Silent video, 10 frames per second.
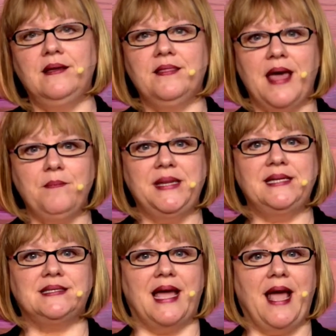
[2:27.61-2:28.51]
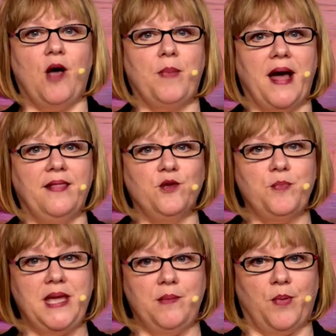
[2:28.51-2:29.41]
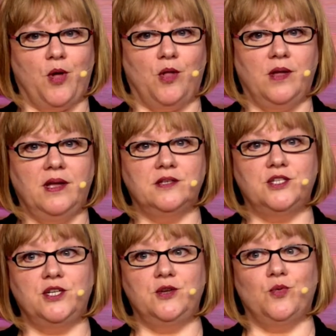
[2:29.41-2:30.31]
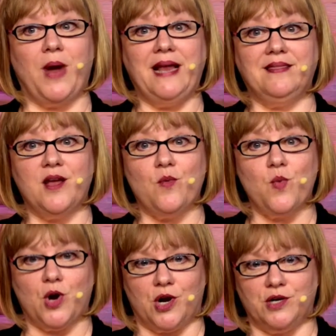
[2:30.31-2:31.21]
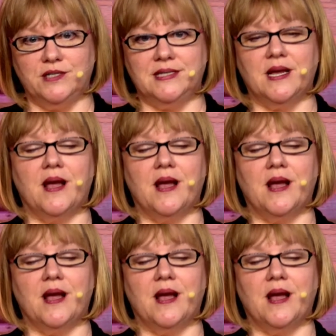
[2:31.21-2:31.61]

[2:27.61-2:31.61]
That means I help other people to write their words,